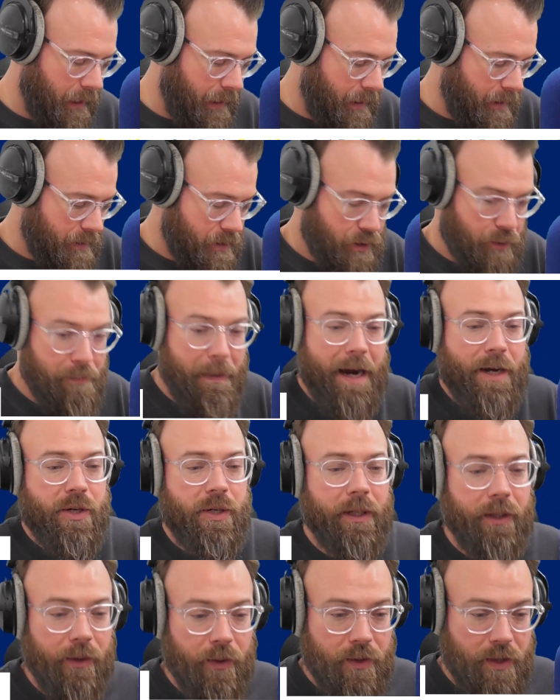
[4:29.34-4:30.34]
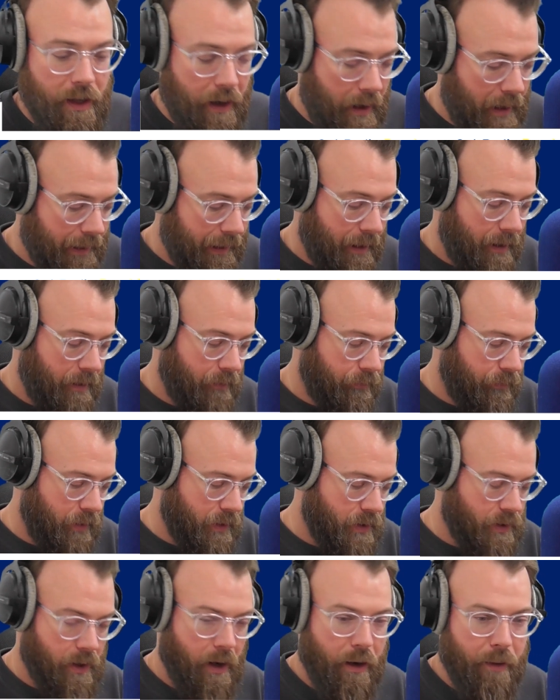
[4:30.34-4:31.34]
smashing your target for
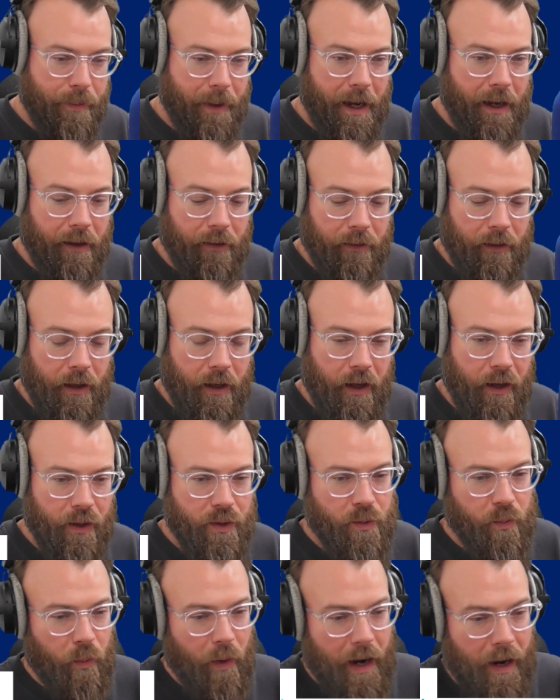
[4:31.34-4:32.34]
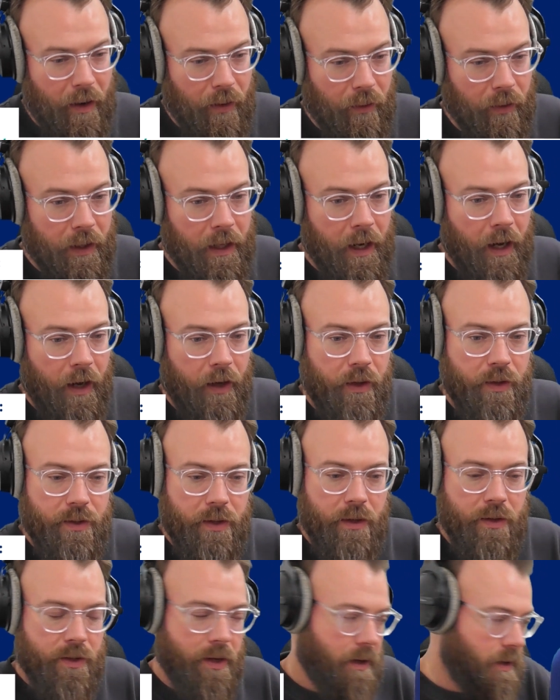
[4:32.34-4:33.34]
Sobell as well, who
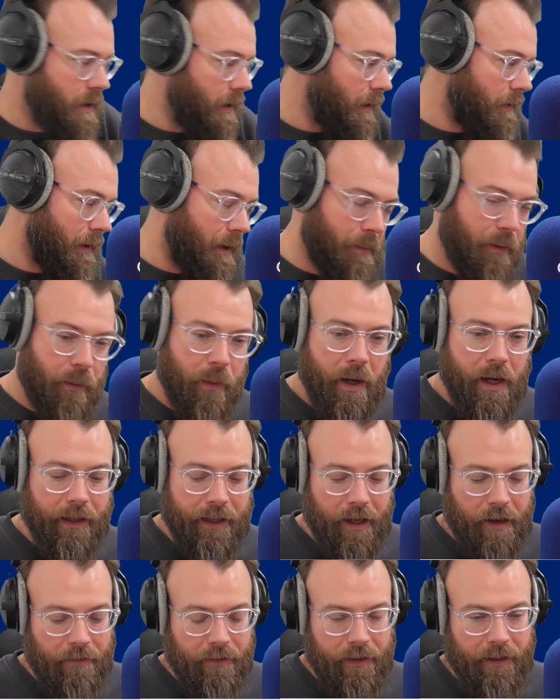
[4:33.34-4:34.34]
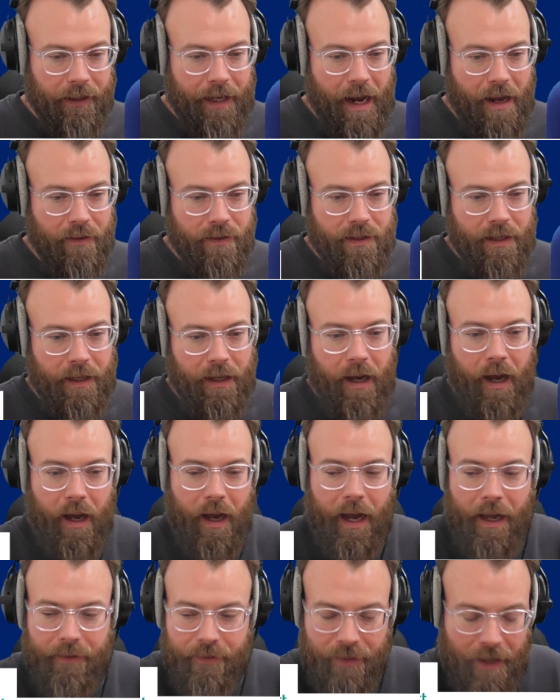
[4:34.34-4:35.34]
do such incredible work here in the county.
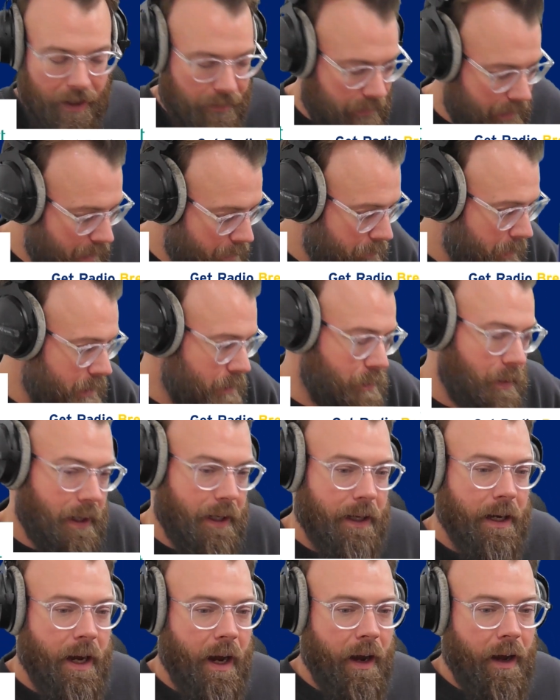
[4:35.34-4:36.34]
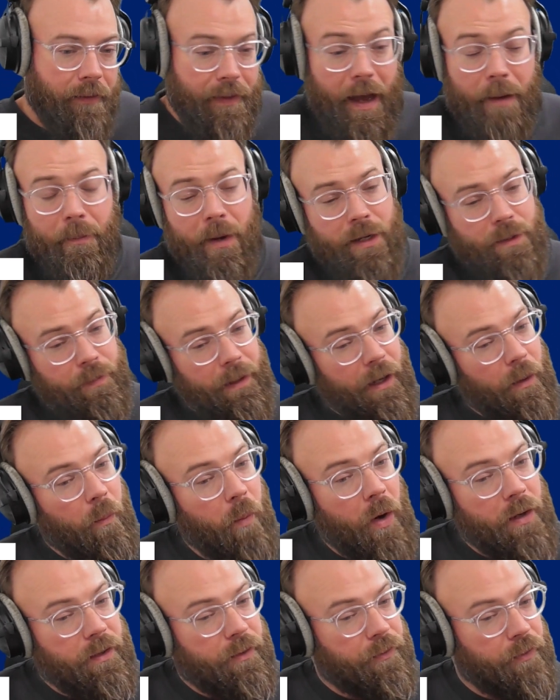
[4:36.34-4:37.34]
That must be a
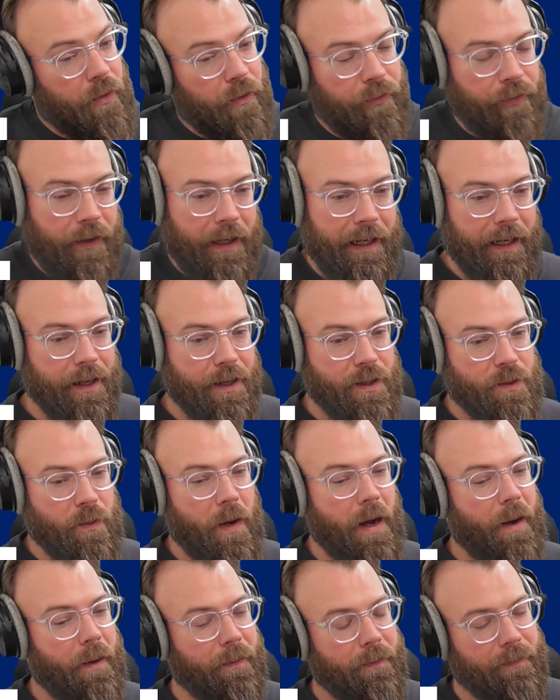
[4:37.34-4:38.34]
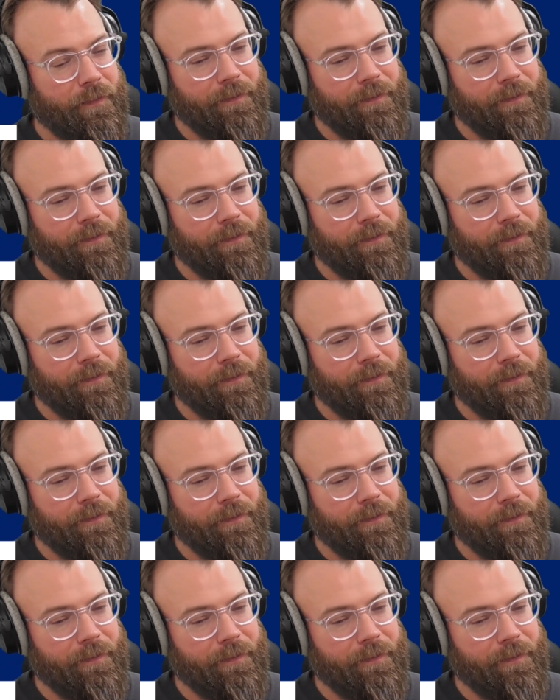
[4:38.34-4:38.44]
wonderful feeling as well.